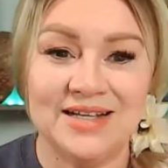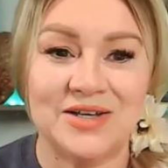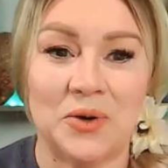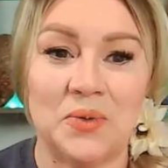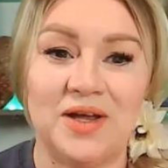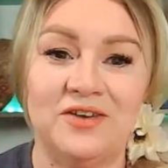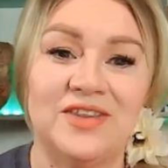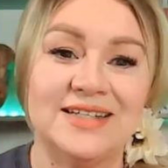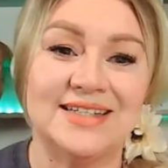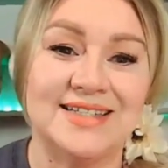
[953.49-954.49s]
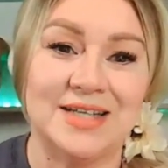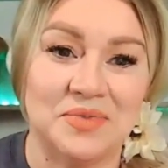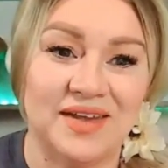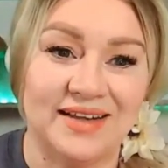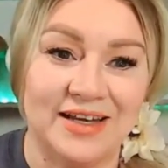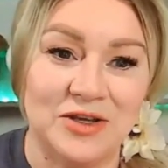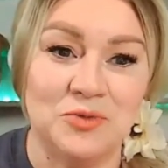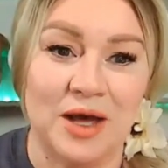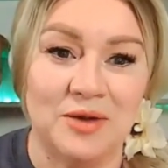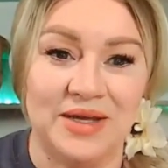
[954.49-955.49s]
So, if this is something that
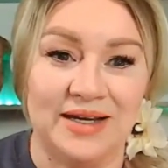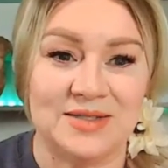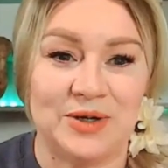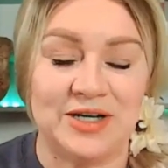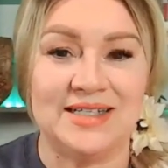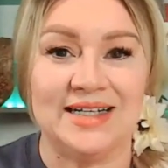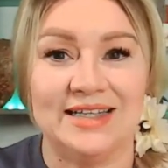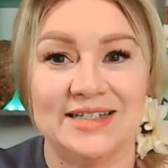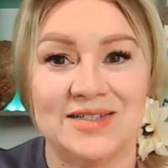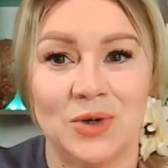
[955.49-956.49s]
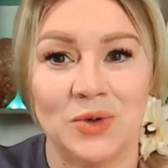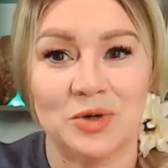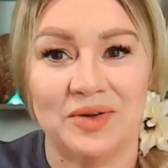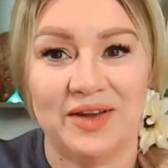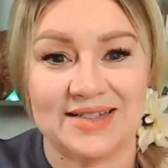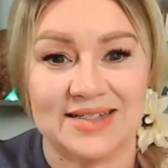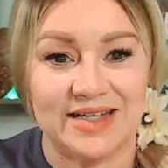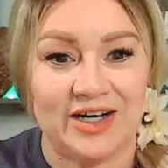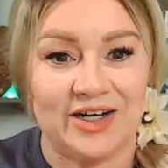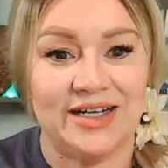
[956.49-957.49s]
you might be experiencing in the solar
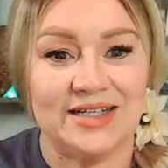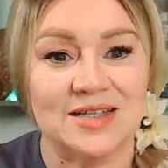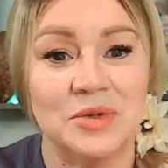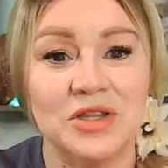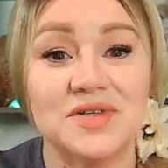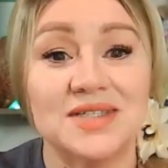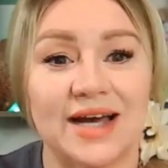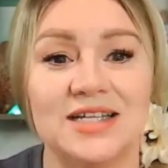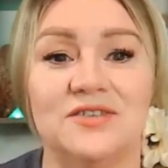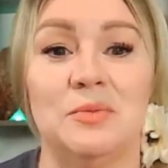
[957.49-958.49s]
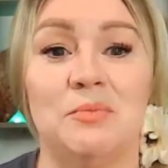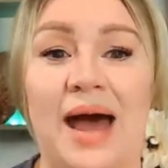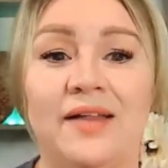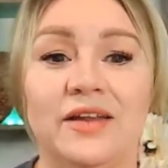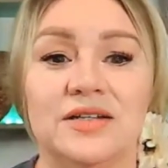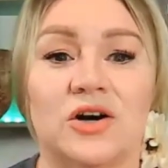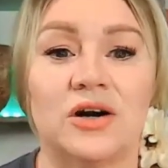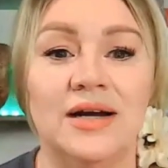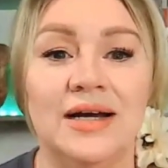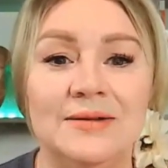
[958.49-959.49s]
plexus area, and some of those signs of imbalance
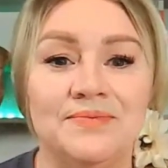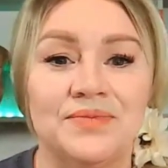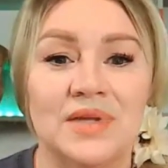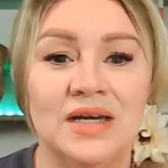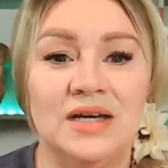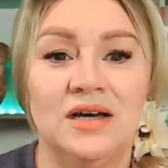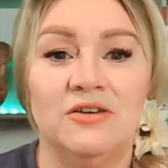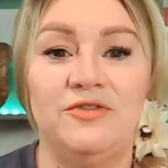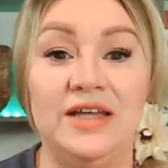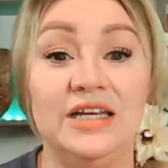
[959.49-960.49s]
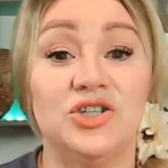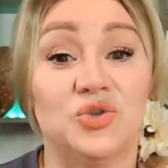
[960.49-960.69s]
are feeling